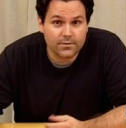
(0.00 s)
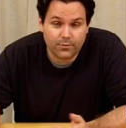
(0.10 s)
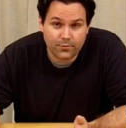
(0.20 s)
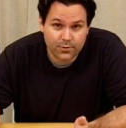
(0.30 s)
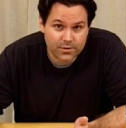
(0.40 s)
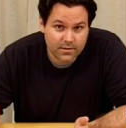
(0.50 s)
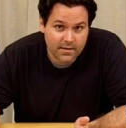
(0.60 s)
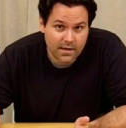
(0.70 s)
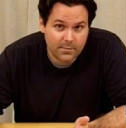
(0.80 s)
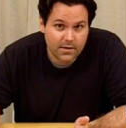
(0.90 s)
So
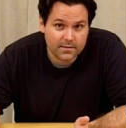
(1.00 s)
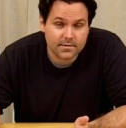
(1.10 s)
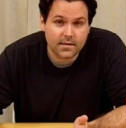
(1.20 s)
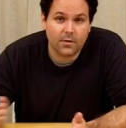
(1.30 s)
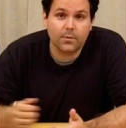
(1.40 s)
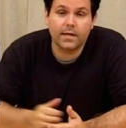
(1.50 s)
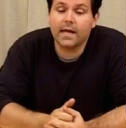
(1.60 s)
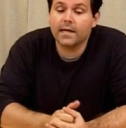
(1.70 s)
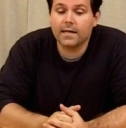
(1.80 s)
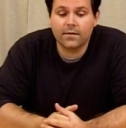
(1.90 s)
unfortunately, that means that we
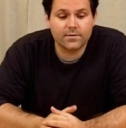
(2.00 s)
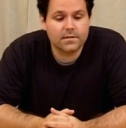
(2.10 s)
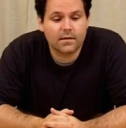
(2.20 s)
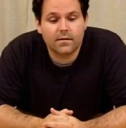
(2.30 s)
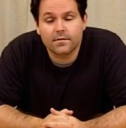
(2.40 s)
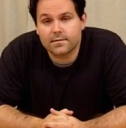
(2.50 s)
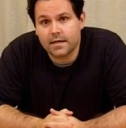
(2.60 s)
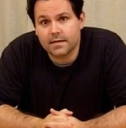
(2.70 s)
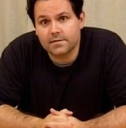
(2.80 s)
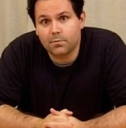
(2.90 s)
can't have a stylus
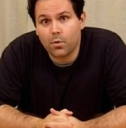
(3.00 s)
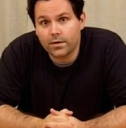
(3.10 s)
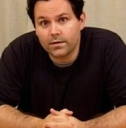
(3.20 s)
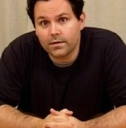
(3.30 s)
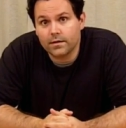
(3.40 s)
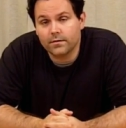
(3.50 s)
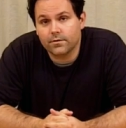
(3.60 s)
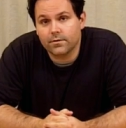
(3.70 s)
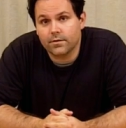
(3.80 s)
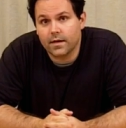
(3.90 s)
that's pointy
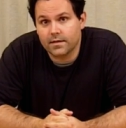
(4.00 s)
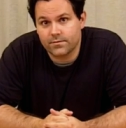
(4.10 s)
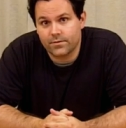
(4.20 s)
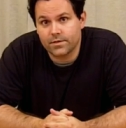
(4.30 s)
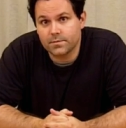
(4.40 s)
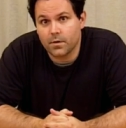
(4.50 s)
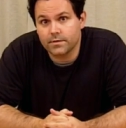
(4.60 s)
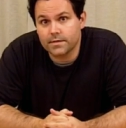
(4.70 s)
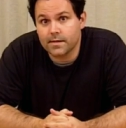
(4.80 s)
or that has a very small